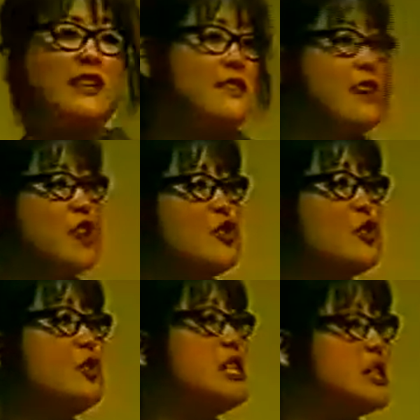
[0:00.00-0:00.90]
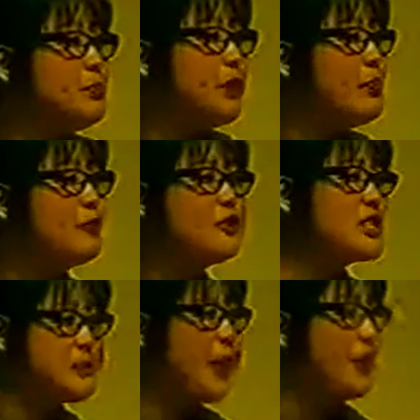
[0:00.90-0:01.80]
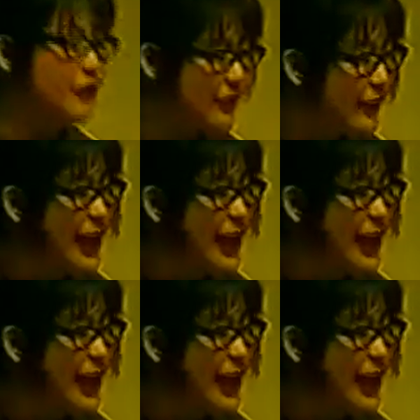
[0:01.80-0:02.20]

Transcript: he decides to discipline me for just about everything